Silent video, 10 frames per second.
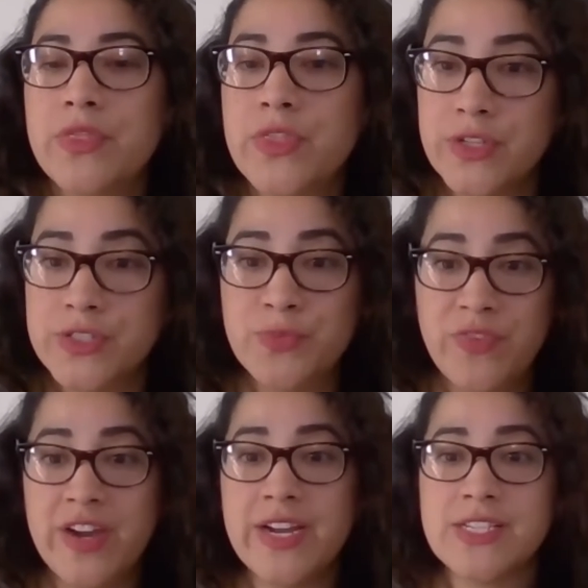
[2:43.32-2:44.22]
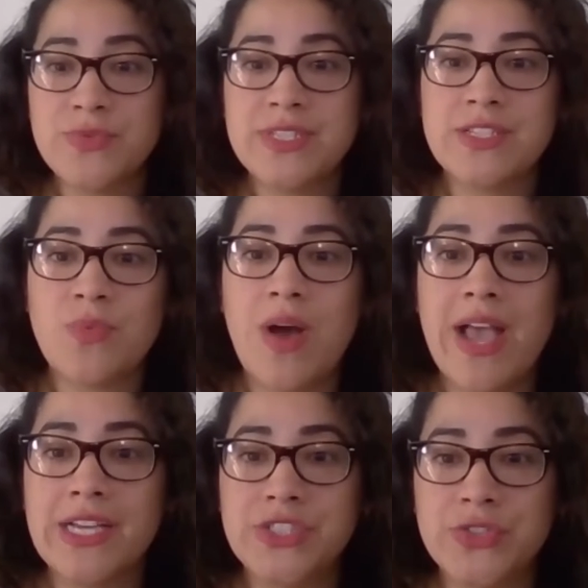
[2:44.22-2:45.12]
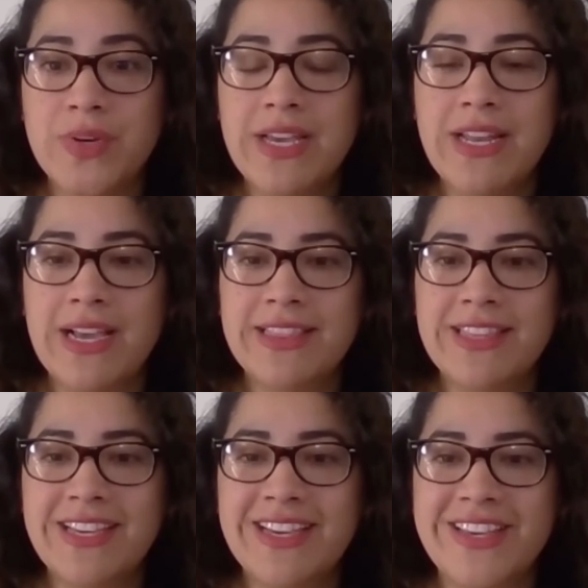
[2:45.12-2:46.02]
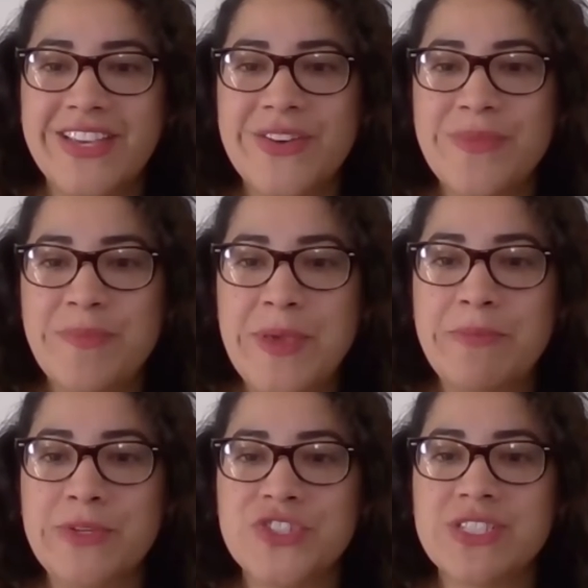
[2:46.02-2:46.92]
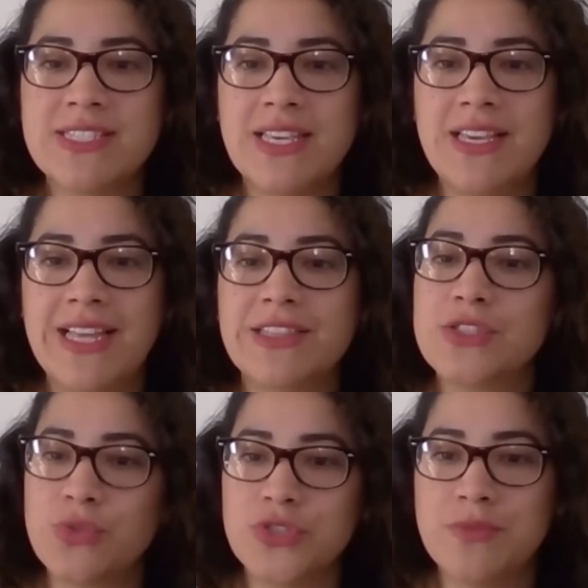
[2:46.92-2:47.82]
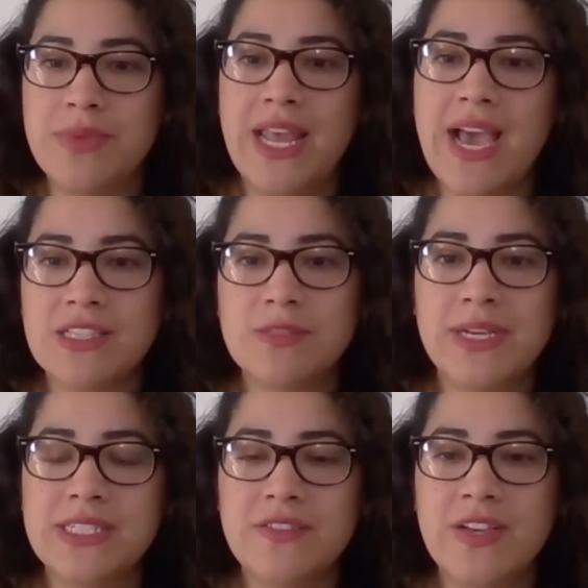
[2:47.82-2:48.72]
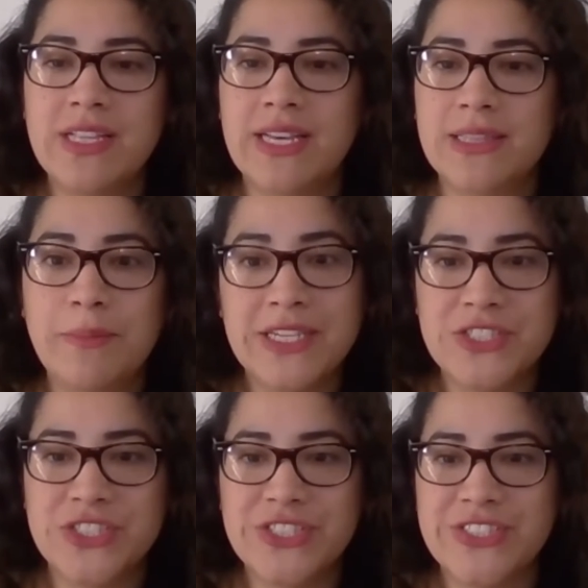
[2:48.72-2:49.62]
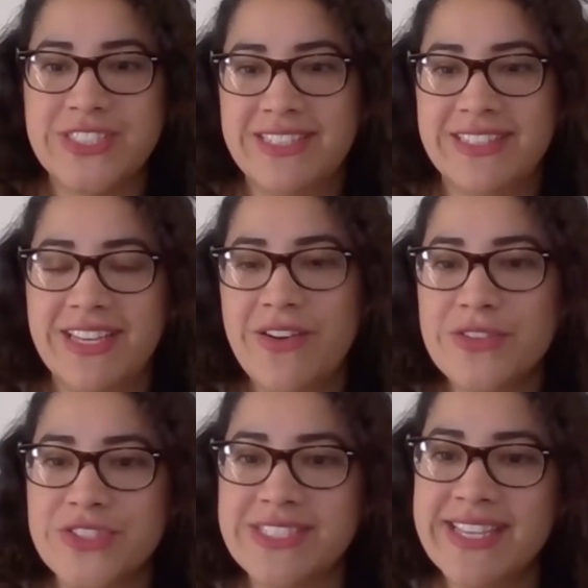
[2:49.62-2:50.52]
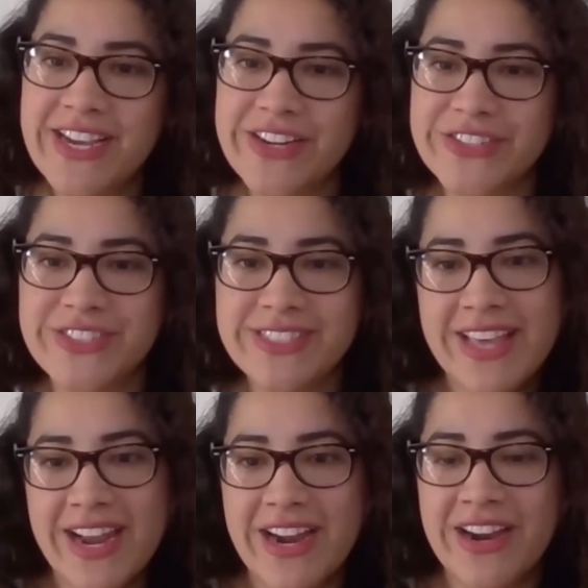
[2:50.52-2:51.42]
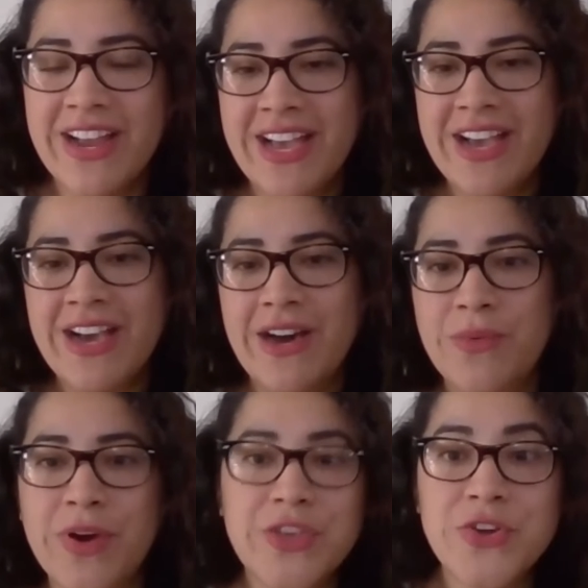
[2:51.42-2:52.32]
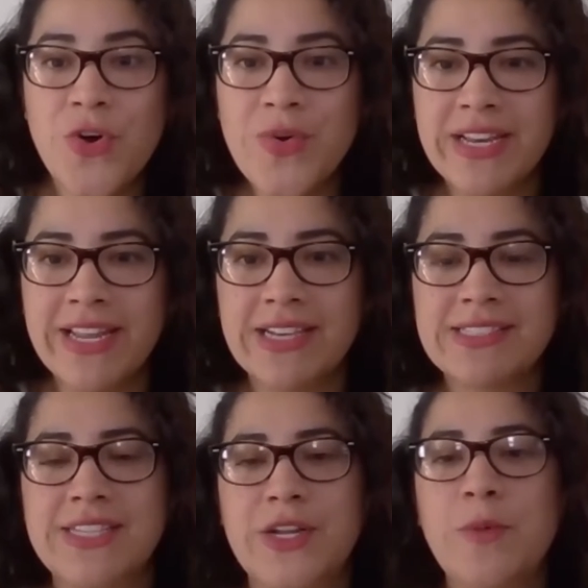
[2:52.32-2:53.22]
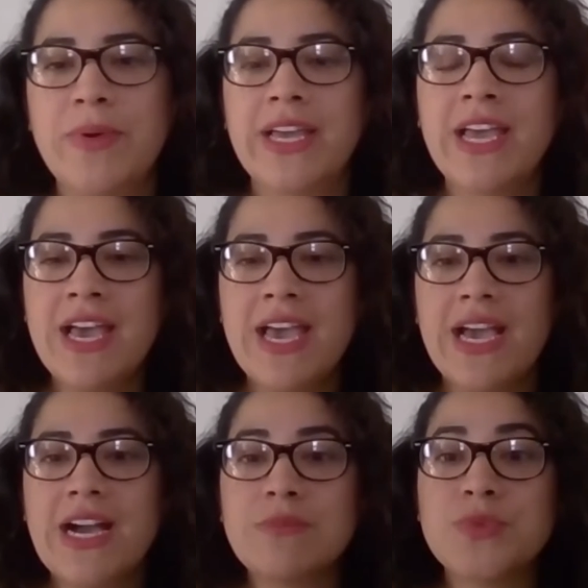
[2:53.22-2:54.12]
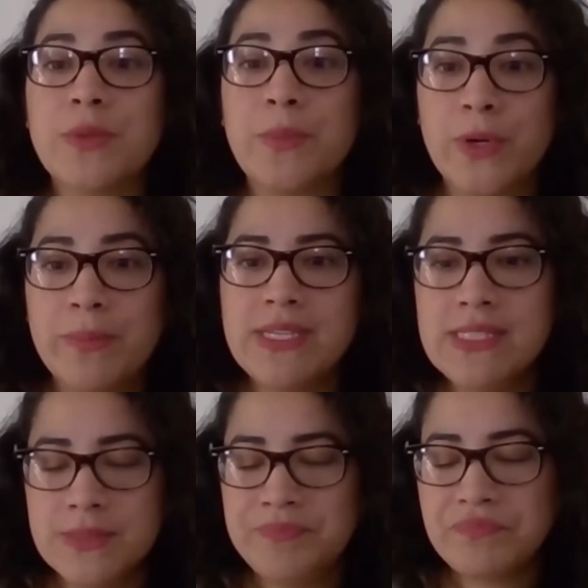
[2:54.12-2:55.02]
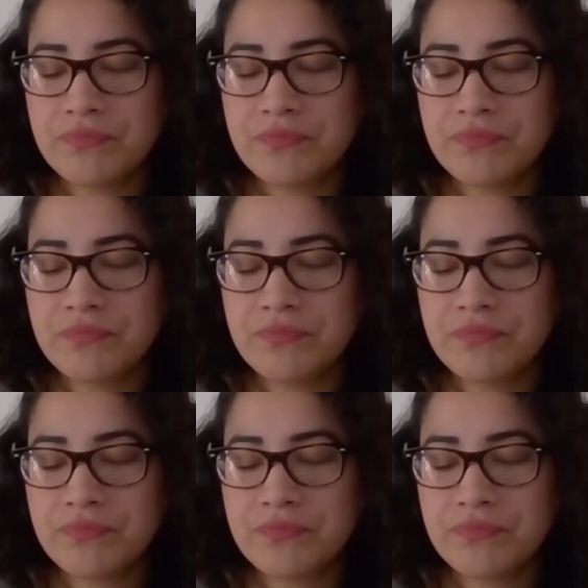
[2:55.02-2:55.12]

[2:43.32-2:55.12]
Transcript: There's various reasons why I do it. I think, people just see like the social media aspect of it, like the pictures and like, oh, she's here, she's there. Where are you going next? But it comes with a purpose.